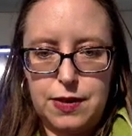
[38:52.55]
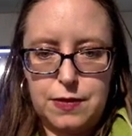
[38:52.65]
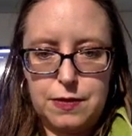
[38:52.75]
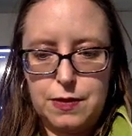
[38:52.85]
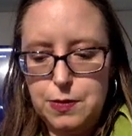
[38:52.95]
I
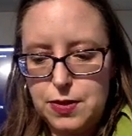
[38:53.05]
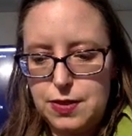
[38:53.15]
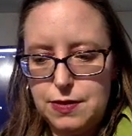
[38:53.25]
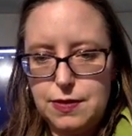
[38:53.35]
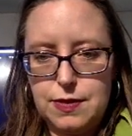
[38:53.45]
don't,
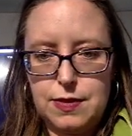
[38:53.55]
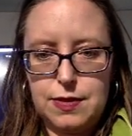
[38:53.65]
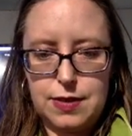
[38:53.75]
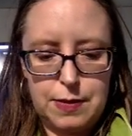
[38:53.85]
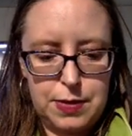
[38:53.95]
whoops,
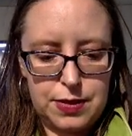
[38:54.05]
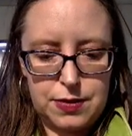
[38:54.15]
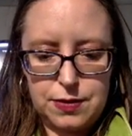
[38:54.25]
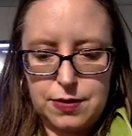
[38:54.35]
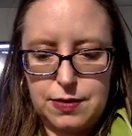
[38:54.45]

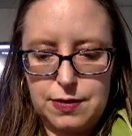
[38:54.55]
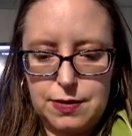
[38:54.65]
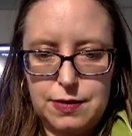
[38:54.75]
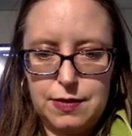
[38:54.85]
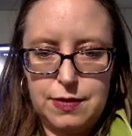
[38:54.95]
pixels.
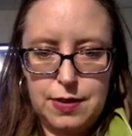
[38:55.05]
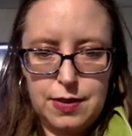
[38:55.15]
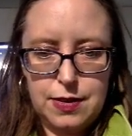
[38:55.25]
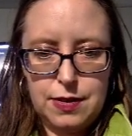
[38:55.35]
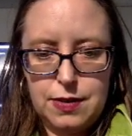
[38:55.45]

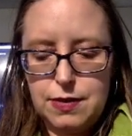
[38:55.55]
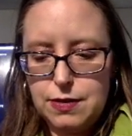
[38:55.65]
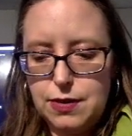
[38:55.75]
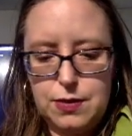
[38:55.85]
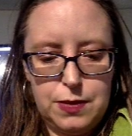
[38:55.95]

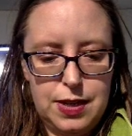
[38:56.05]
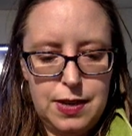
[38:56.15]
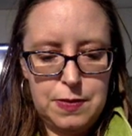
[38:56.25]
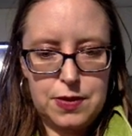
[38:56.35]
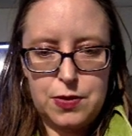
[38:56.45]
What
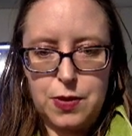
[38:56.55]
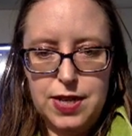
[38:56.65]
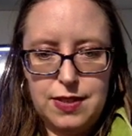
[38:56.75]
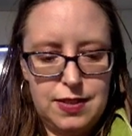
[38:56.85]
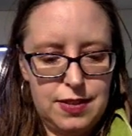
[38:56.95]
happened?
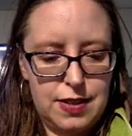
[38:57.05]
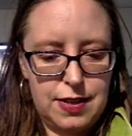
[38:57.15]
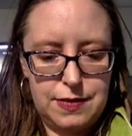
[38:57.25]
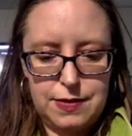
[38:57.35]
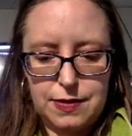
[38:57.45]
Twice I did
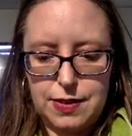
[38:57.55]
that.